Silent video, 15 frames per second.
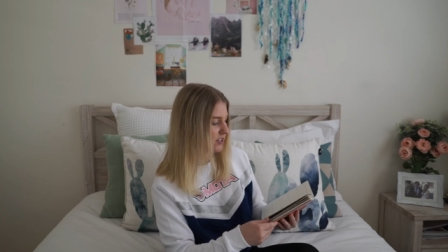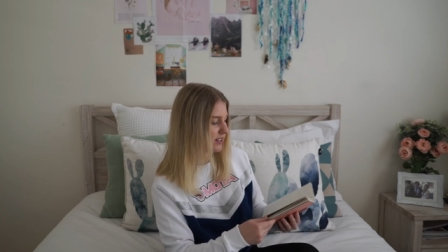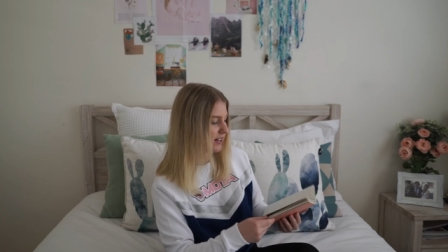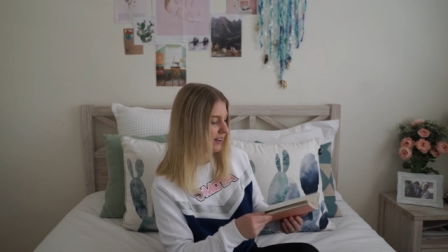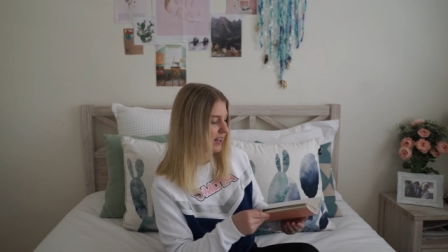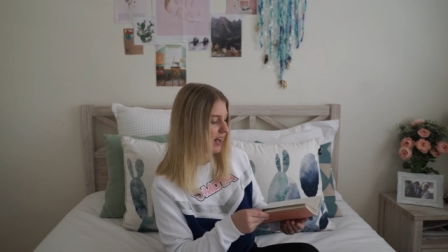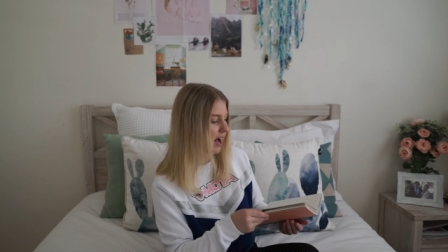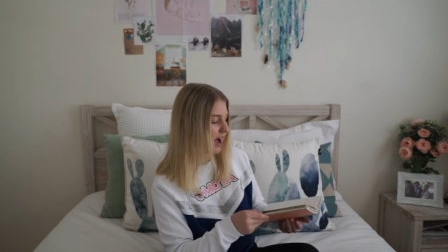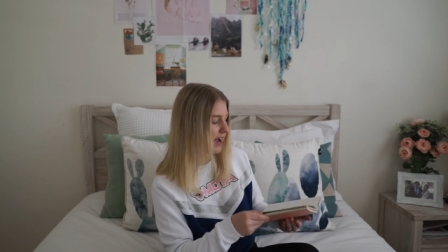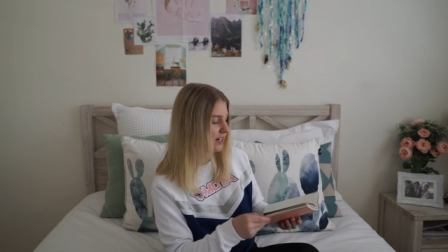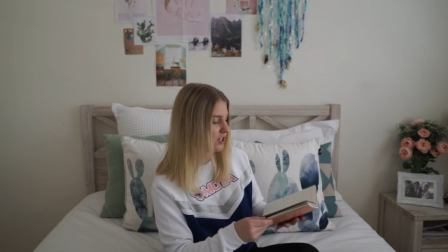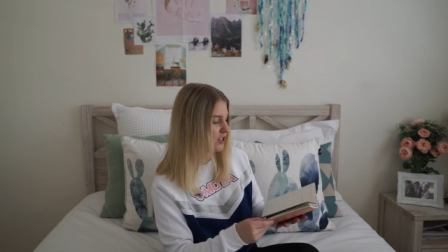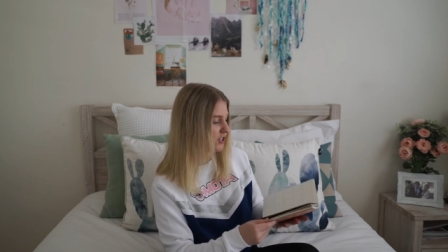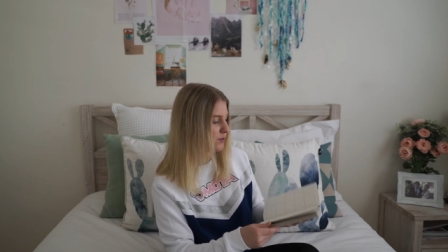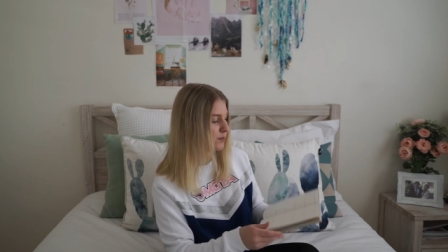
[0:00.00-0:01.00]
and I kind
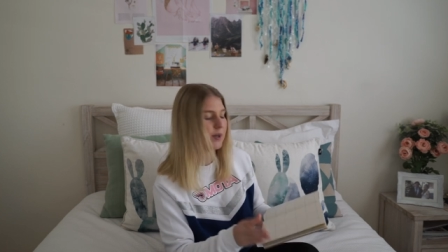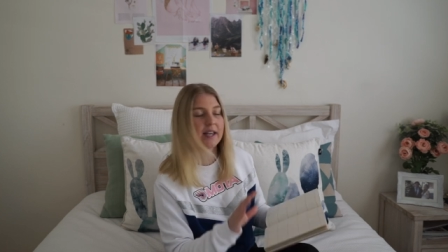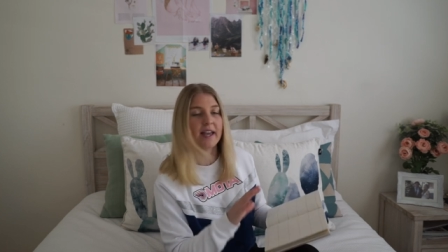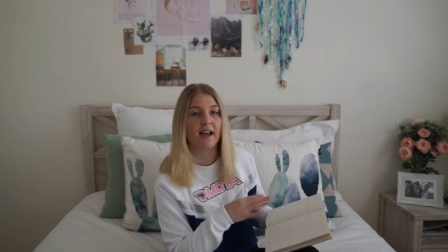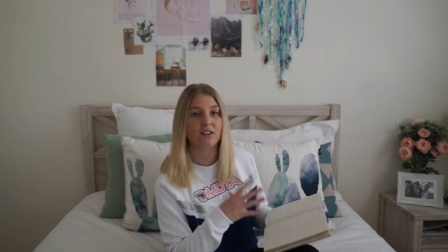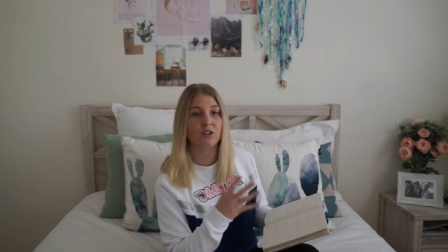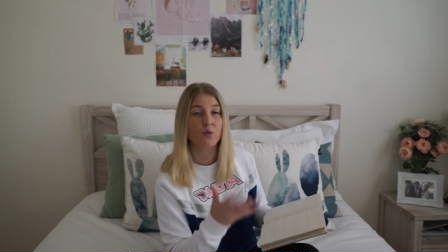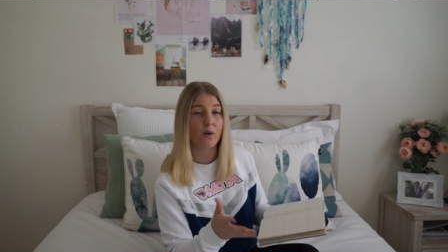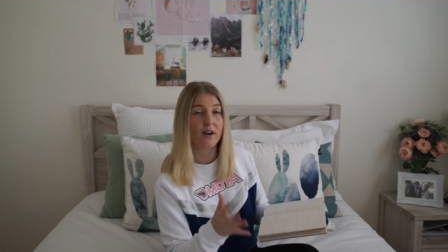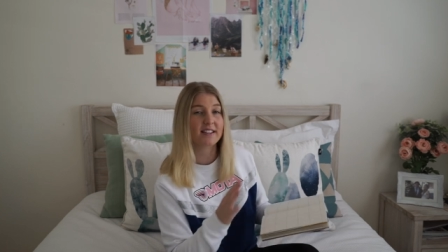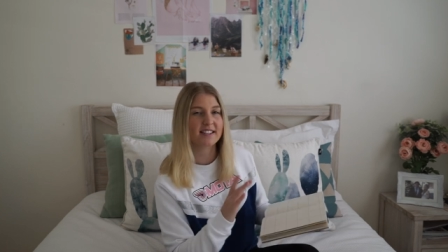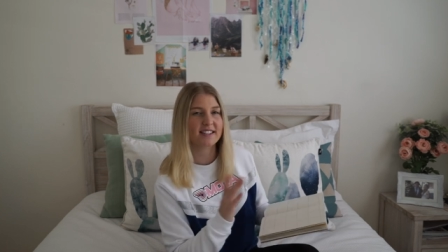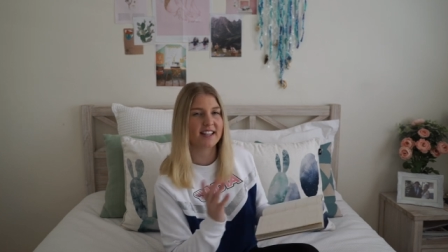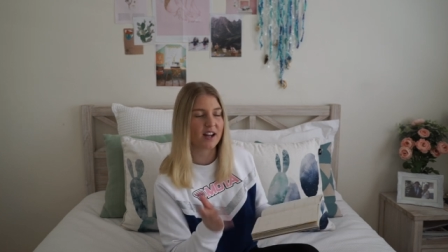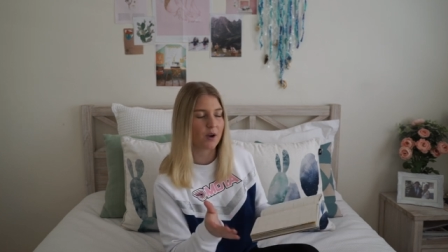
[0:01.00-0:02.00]
of just pick out the
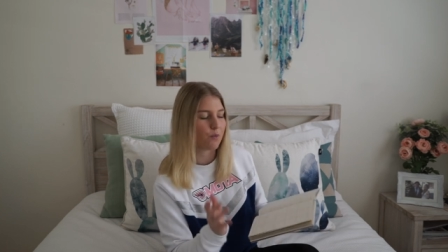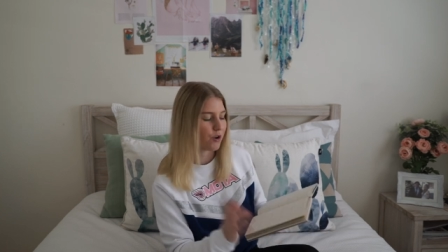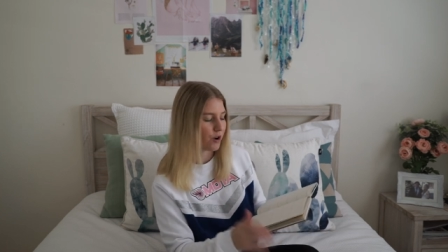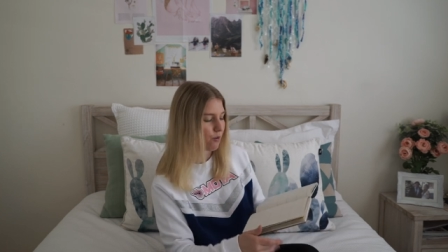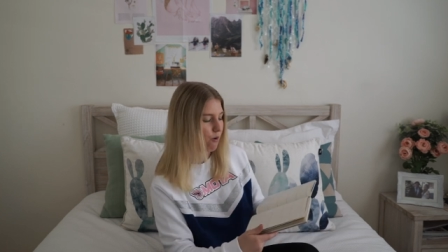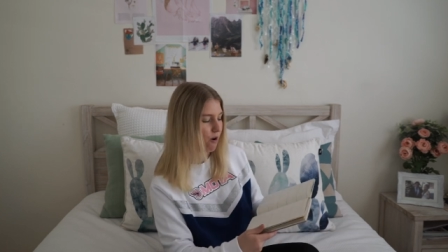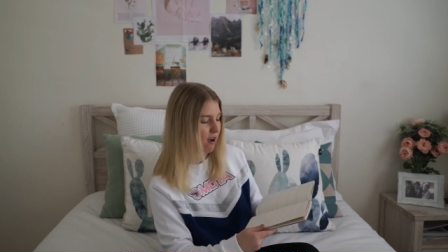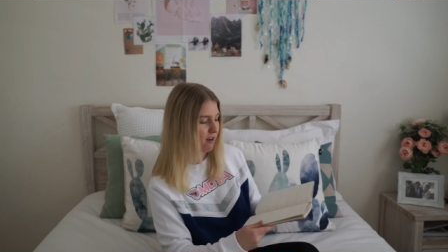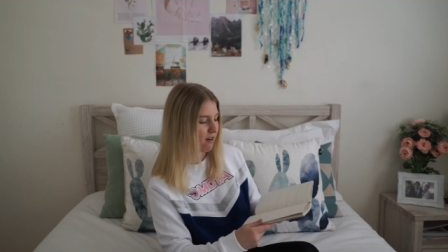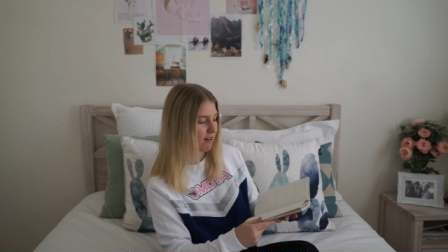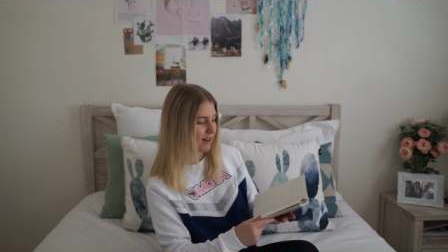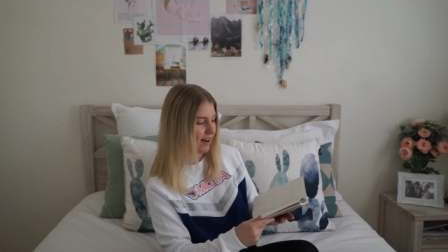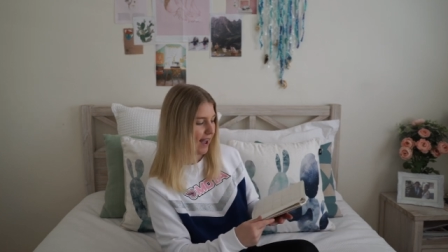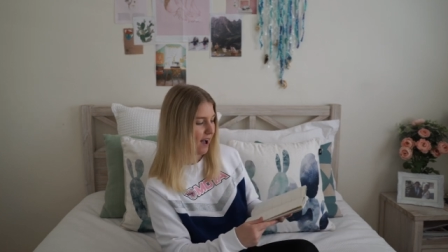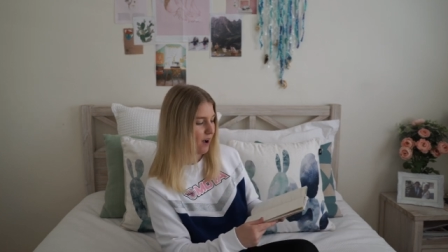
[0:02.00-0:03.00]
ones that I want to work
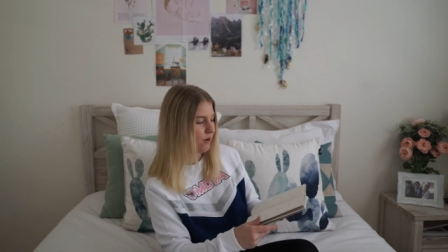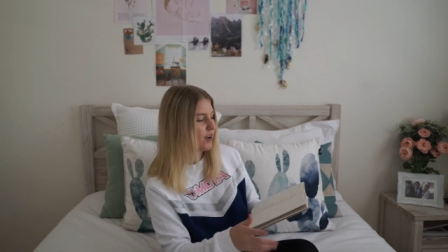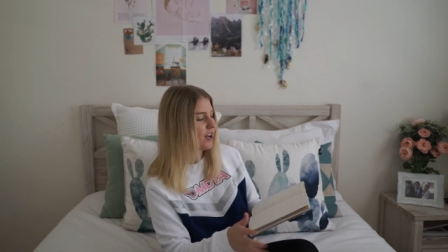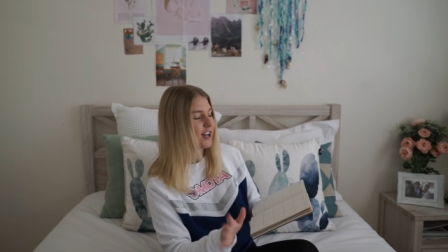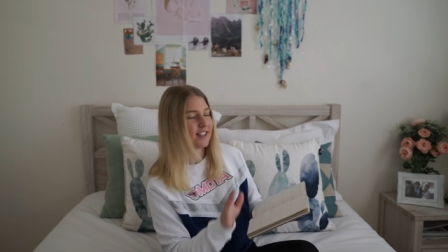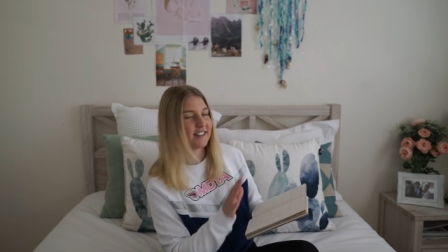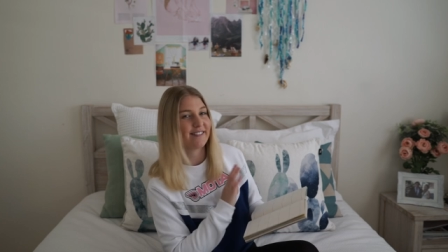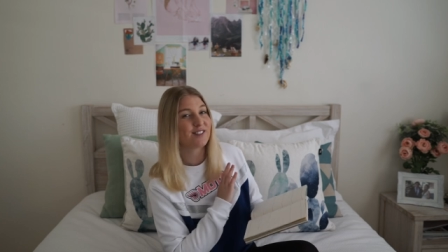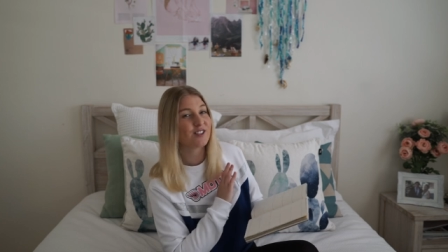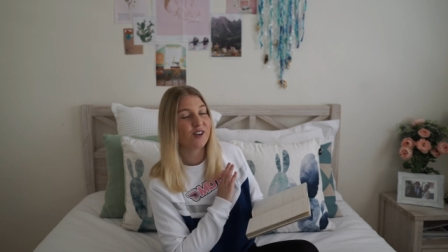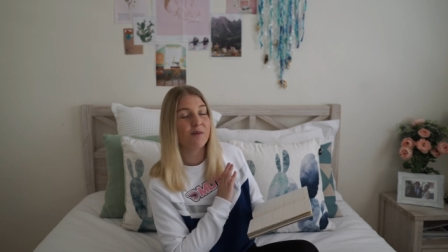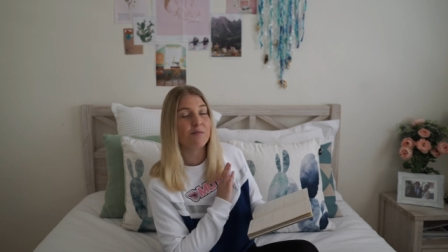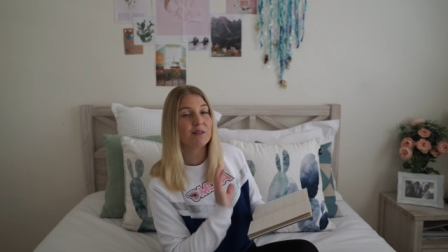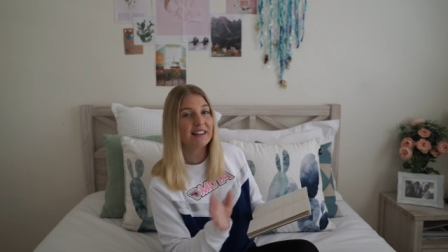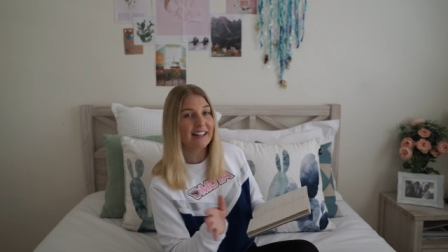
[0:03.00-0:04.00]
on now. So I've still
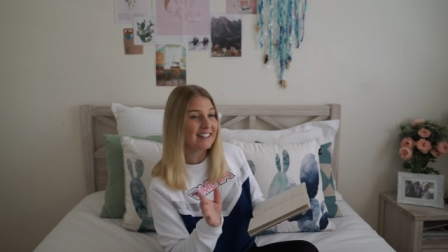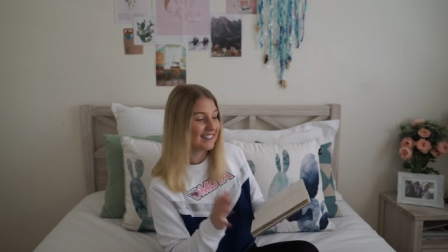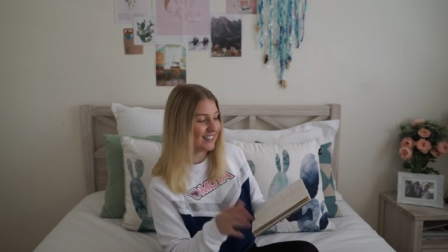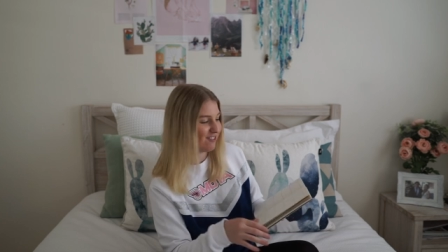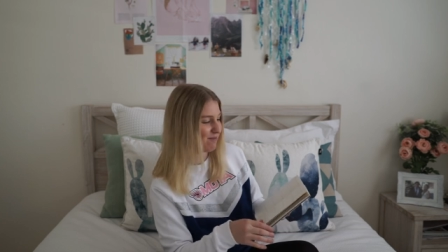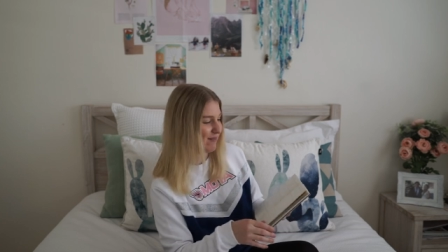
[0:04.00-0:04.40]
got plenty of